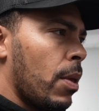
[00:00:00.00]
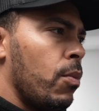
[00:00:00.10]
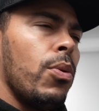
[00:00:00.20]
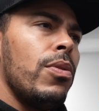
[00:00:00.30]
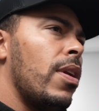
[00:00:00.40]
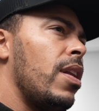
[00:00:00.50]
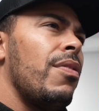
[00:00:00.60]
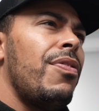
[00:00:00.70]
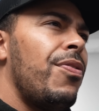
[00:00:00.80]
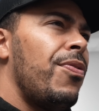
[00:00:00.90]
what are we running, like
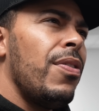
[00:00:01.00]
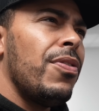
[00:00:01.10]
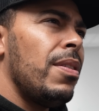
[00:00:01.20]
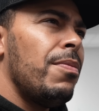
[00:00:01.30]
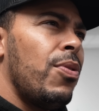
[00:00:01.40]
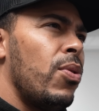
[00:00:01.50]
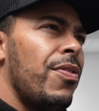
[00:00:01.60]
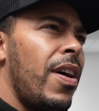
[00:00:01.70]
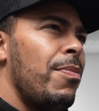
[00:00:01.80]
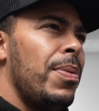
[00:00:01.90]
50
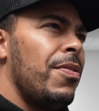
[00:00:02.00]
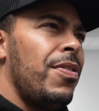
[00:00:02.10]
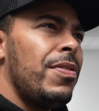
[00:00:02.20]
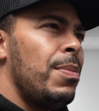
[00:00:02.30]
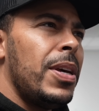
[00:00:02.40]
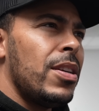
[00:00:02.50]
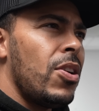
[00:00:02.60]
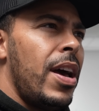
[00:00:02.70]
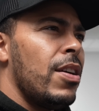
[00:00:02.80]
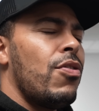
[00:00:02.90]

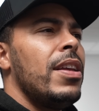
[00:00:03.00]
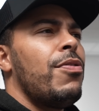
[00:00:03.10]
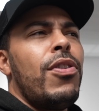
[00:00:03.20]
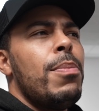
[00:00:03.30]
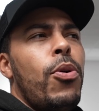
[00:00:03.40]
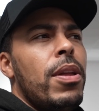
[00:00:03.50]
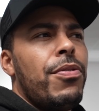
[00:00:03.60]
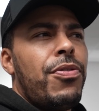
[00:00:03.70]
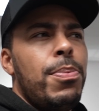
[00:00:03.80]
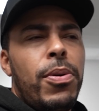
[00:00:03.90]
PSI? Craig,
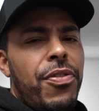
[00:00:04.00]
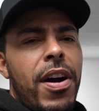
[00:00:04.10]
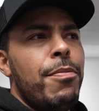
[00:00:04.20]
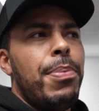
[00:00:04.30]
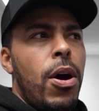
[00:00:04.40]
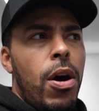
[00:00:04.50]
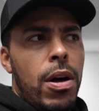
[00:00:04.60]
3.5 bar